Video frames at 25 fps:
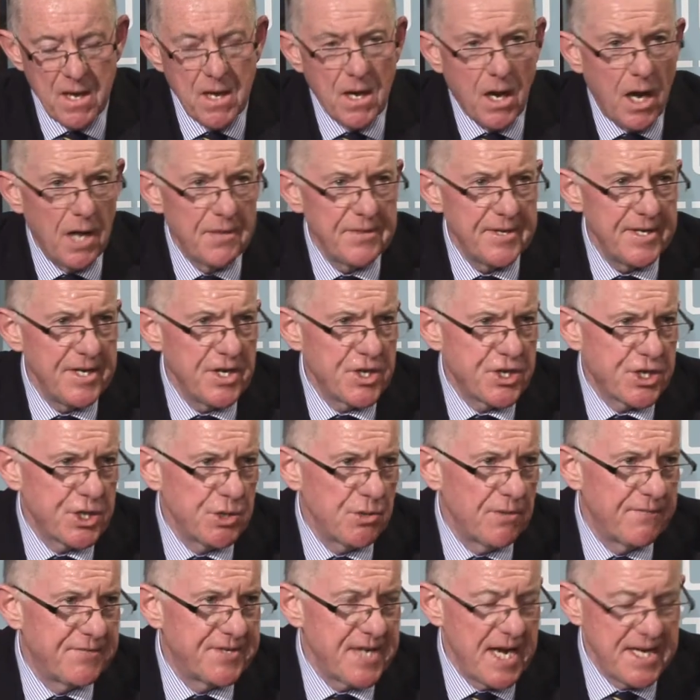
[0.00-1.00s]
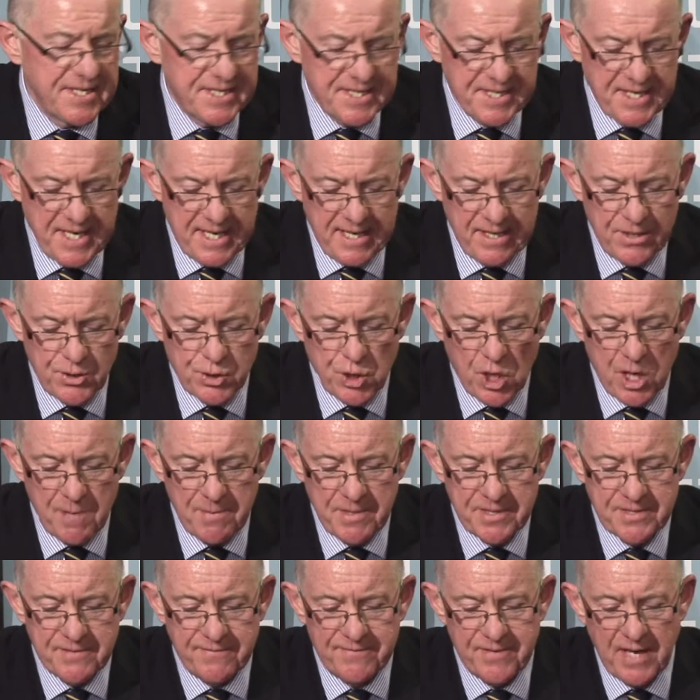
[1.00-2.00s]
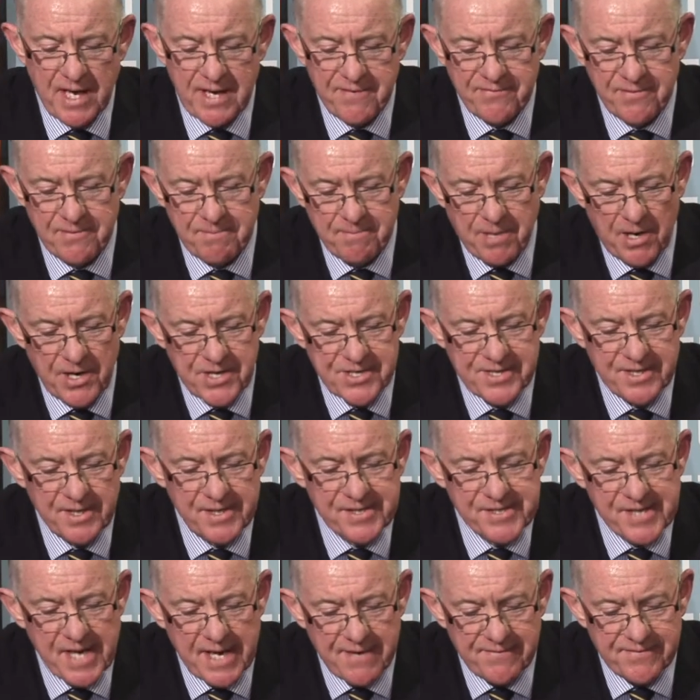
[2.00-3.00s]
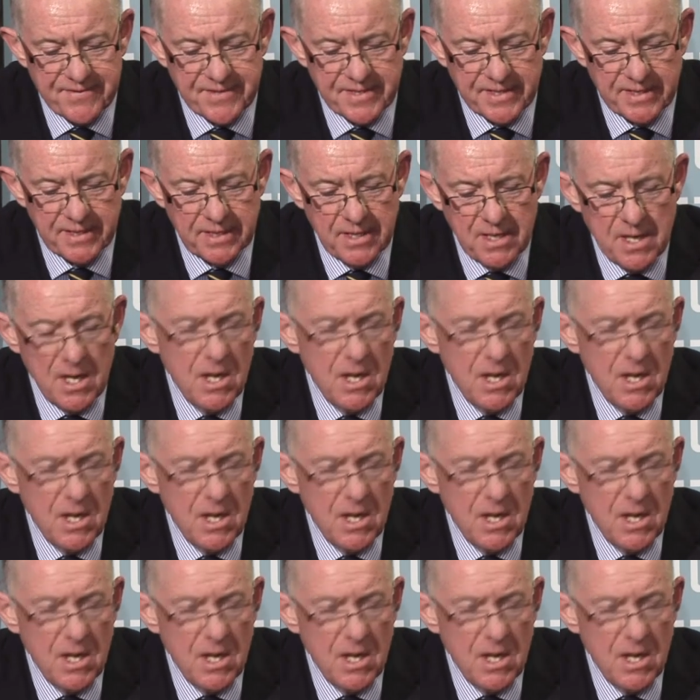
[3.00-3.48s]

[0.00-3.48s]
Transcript: On the issue of day-to-day enjoyment of life and personal safety,